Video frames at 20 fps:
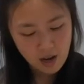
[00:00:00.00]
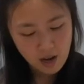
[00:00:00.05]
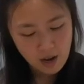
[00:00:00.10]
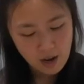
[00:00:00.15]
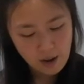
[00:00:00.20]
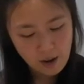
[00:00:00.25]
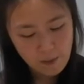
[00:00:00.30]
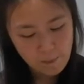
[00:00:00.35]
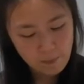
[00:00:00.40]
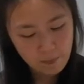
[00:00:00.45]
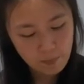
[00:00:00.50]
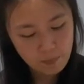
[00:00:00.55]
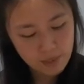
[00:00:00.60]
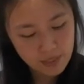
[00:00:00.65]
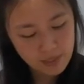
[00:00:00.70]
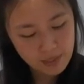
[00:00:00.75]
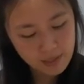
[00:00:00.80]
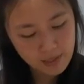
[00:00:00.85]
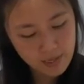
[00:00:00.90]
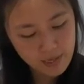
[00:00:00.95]

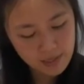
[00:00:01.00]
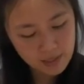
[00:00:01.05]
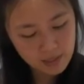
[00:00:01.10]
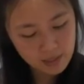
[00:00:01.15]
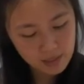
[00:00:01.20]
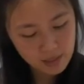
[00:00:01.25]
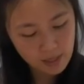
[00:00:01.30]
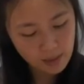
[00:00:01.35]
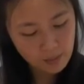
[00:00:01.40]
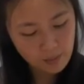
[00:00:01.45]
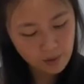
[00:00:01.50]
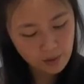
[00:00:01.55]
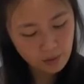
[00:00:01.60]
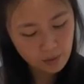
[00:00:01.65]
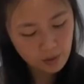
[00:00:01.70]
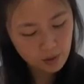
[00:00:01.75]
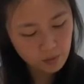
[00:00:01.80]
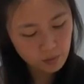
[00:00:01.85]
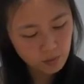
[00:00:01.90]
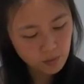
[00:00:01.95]
But the next step, I
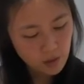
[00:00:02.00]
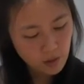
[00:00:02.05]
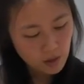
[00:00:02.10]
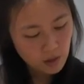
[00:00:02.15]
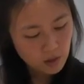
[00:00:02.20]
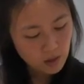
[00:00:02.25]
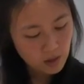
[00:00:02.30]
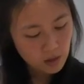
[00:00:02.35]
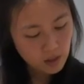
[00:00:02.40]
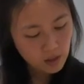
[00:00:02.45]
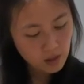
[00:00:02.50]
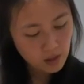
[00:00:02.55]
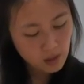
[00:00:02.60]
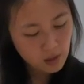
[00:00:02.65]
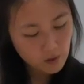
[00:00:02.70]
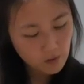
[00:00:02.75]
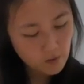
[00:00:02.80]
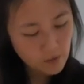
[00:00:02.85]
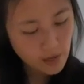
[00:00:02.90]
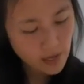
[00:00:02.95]
would look at
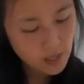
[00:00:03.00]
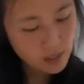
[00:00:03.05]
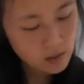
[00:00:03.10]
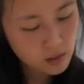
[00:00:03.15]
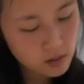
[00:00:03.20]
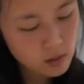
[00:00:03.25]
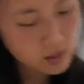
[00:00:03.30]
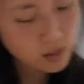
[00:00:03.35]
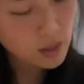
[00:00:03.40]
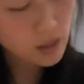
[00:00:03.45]
their face,